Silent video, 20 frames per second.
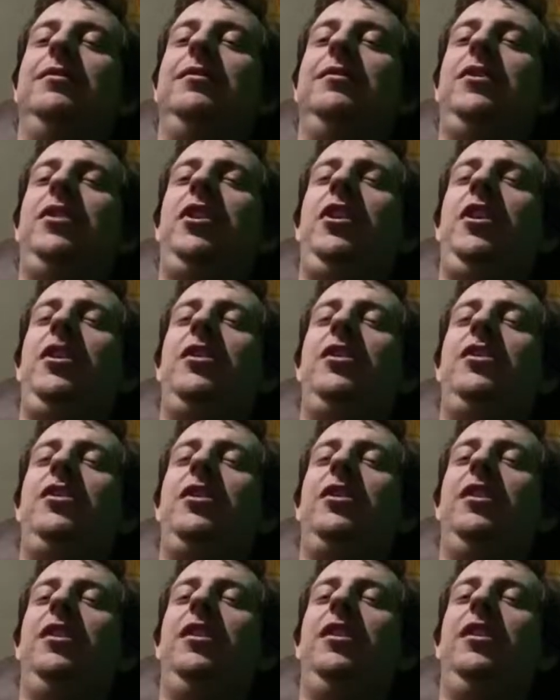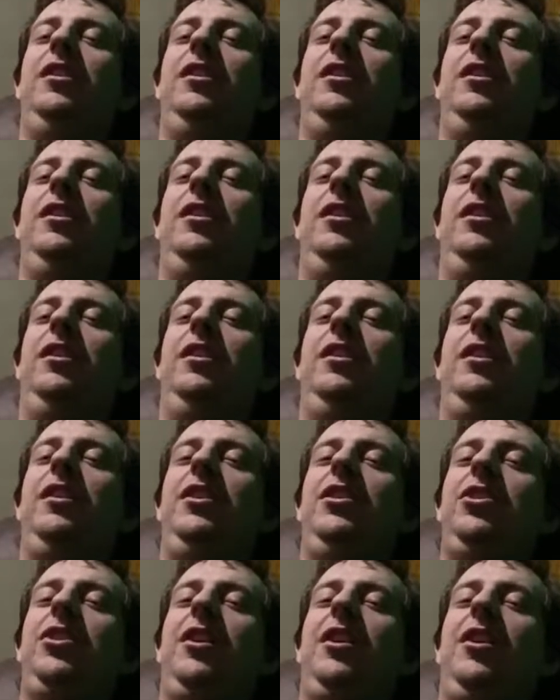Cheers.
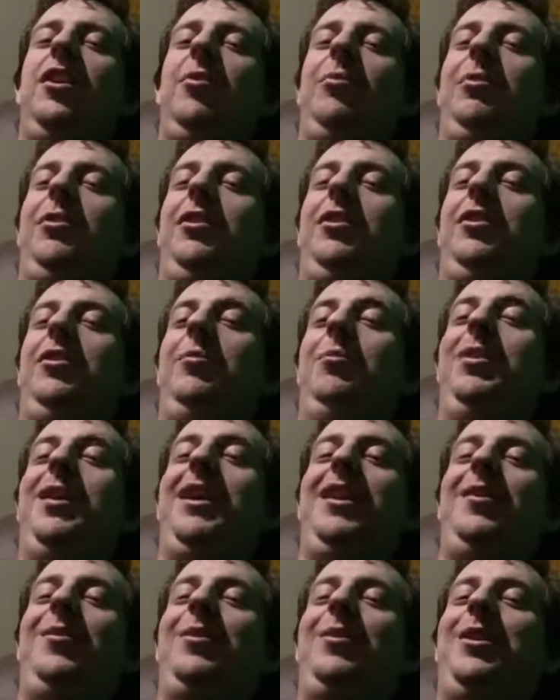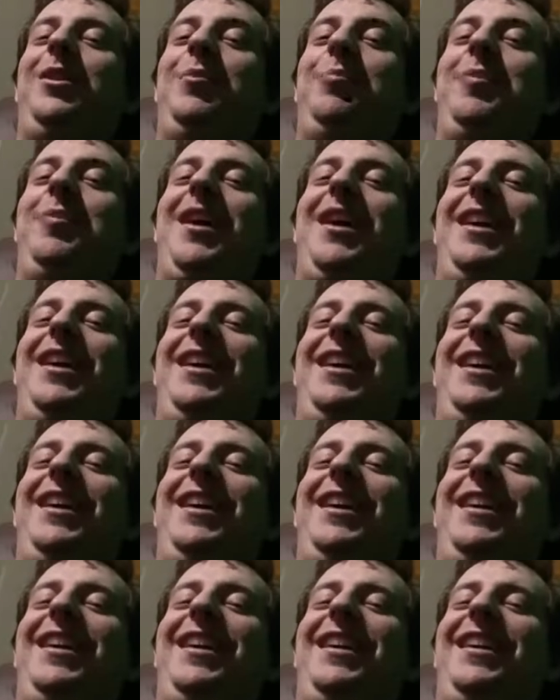This should help a little bit with the
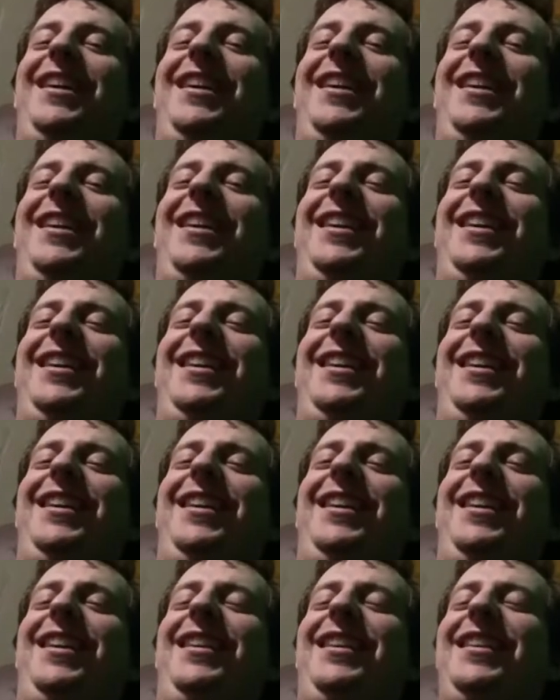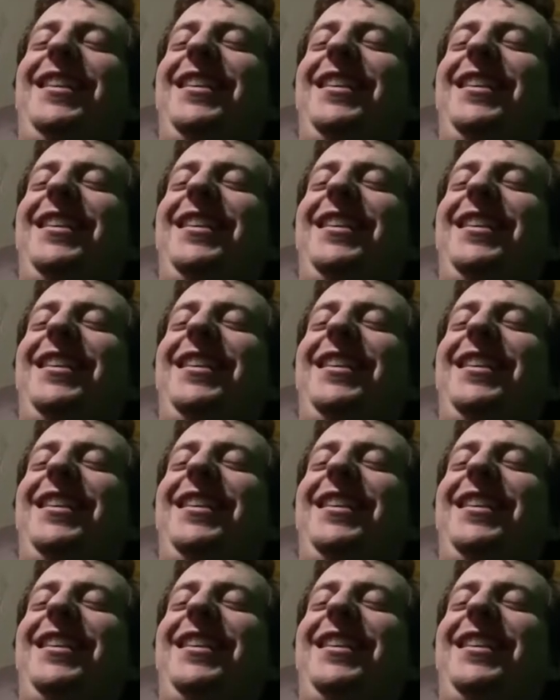pain.